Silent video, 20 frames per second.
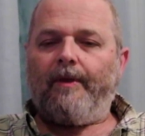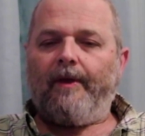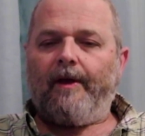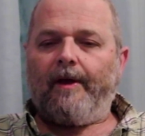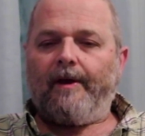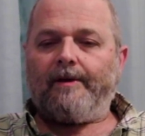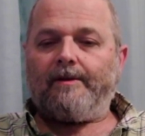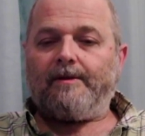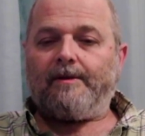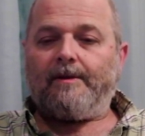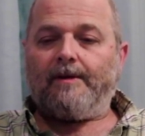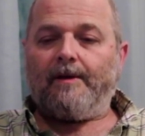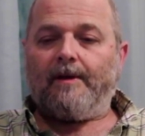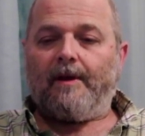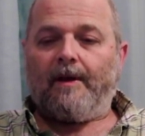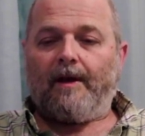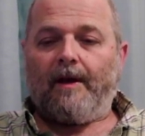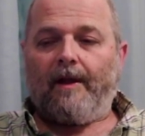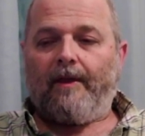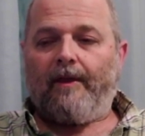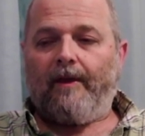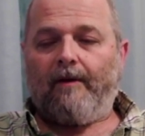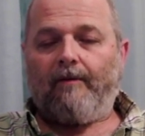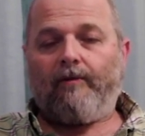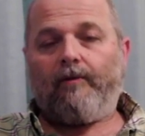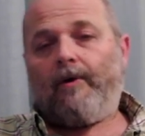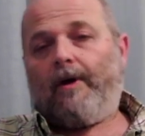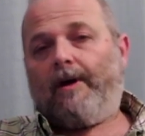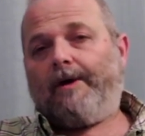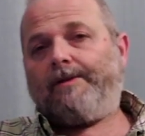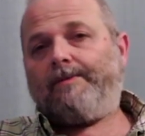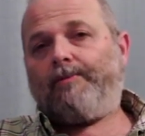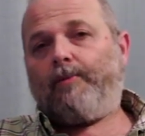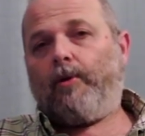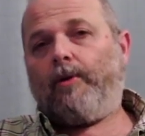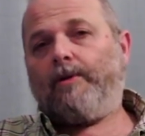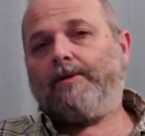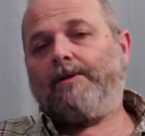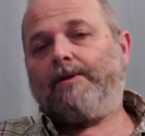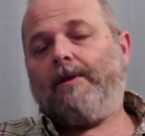things that I think for us
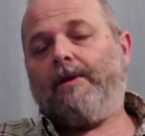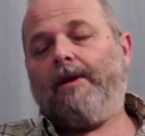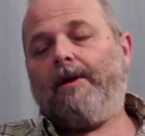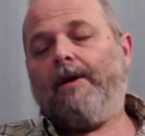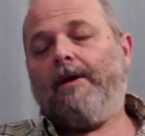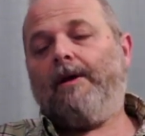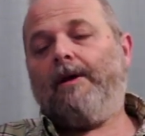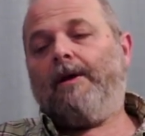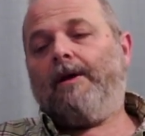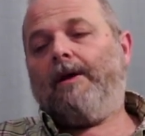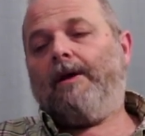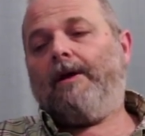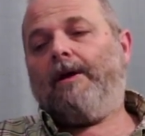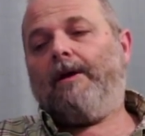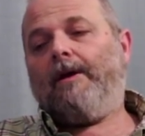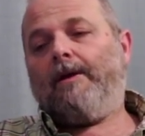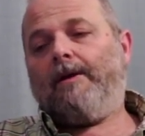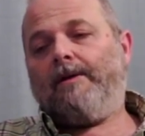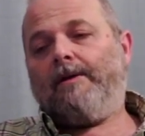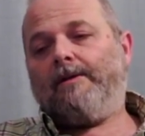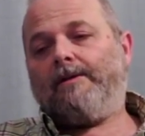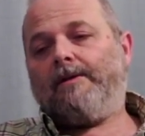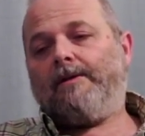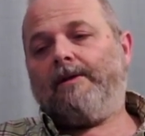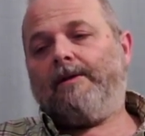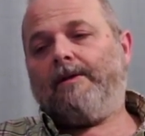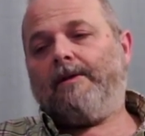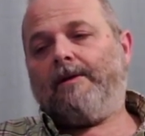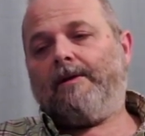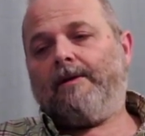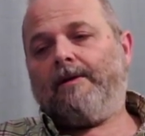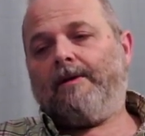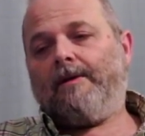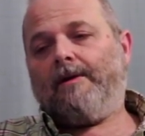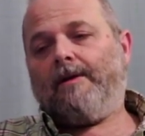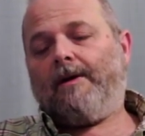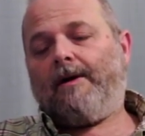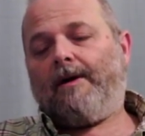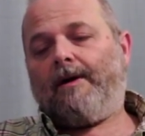personally is the